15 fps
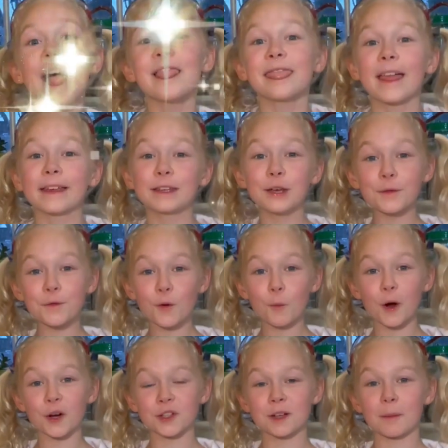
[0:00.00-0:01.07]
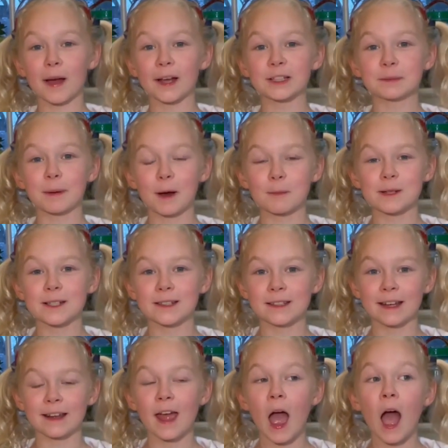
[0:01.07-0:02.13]
Thank you for watching my experiment
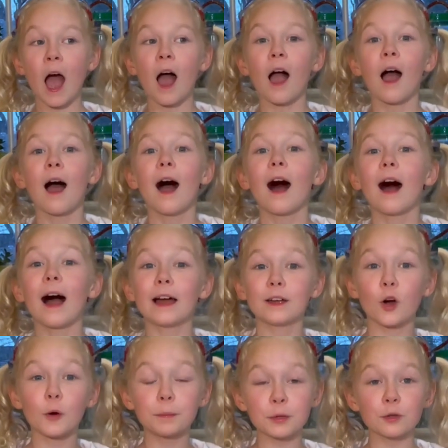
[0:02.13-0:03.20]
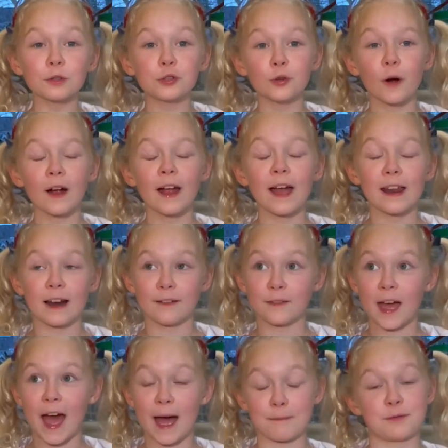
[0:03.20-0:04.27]
today. I hope you enjoy it, and I've
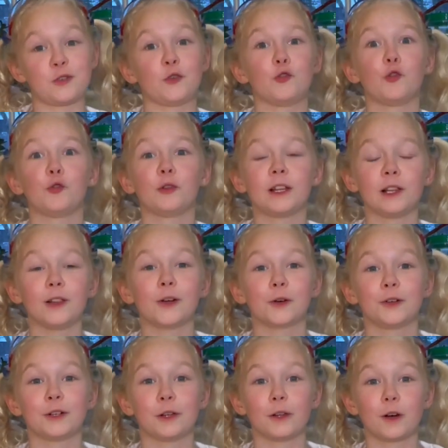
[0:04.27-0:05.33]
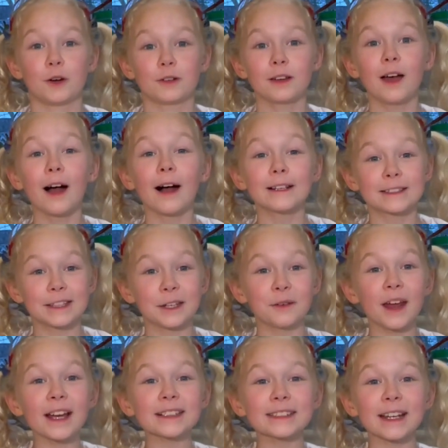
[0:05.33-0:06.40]
absolutely learned a lot. See you
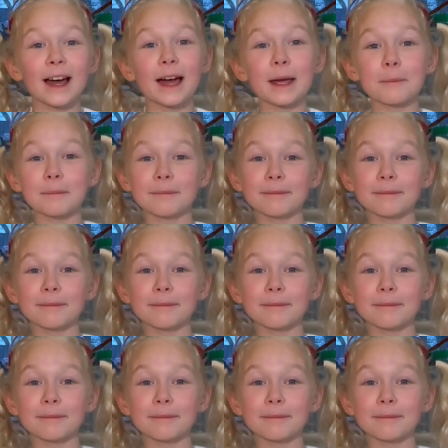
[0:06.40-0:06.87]
next time.